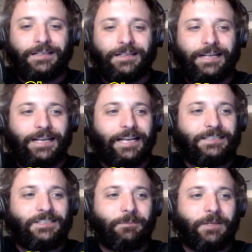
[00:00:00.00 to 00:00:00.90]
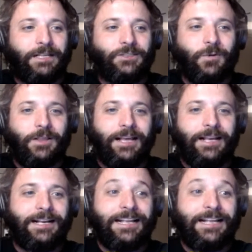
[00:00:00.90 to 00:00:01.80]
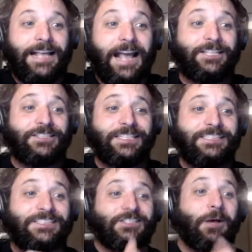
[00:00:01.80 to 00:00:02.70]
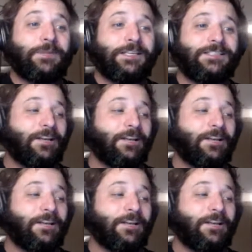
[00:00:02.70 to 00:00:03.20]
It's something as to where I just needed something to kind of